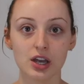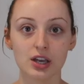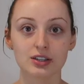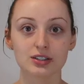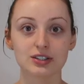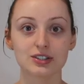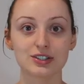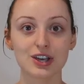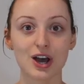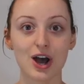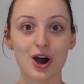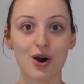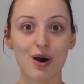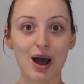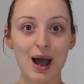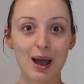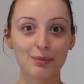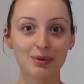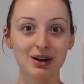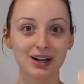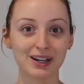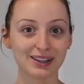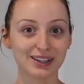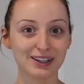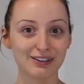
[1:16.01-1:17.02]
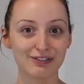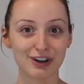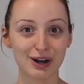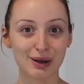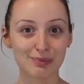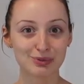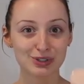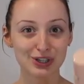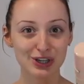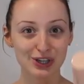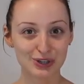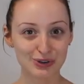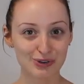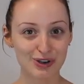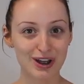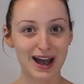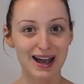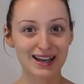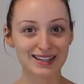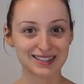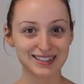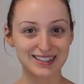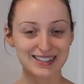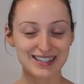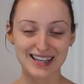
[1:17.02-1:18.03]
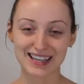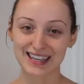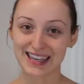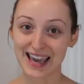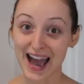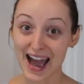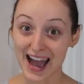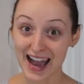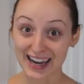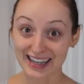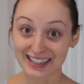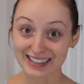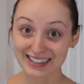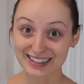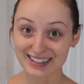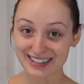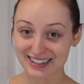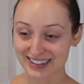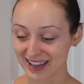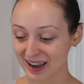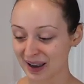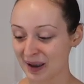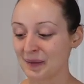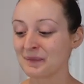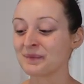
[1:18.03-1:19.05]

So I'm gonna leave it up to you guys to guess.